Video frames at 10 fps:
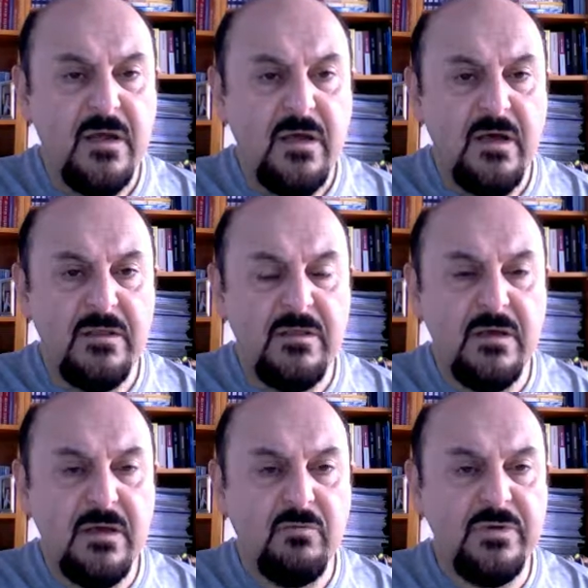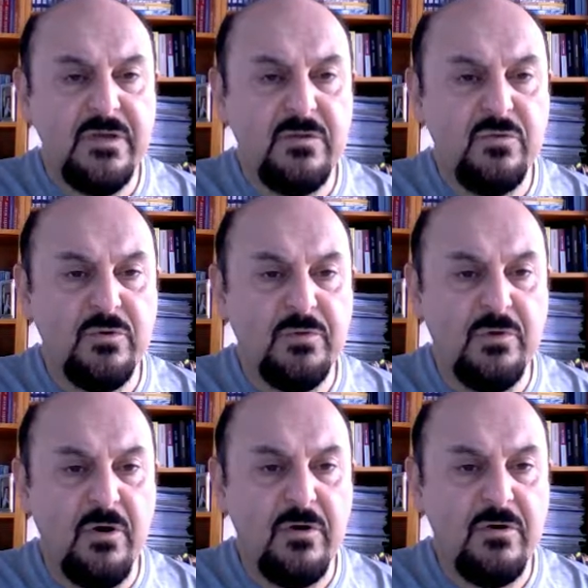and within do
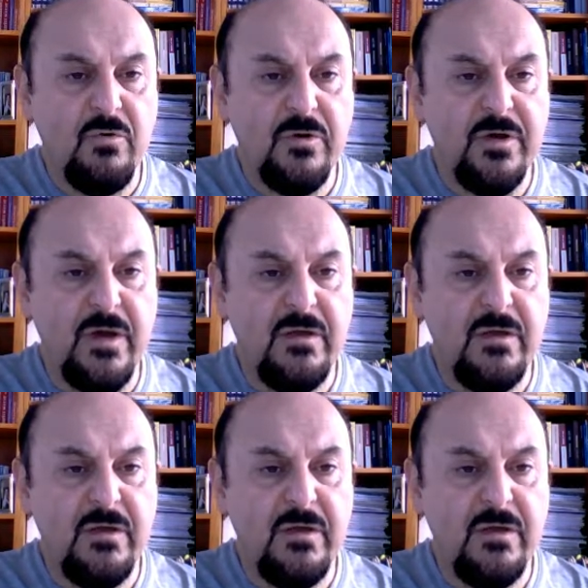block, okay,